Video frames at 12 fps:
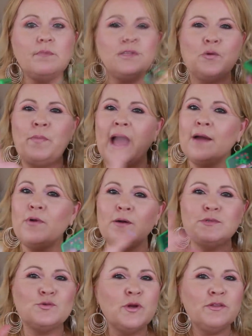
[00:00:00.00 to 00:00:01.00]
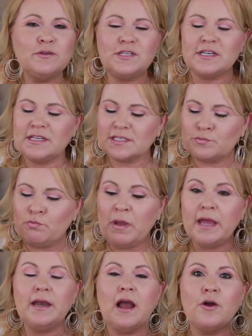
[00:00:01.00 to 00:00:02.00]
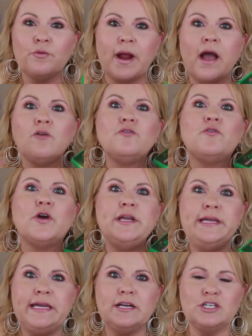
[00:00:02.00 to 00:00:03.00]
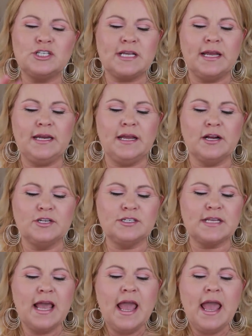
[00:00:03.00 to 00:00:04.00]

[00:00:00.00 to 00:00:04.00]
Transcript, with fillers: So Bag Balm is one of those that has been around for years and years,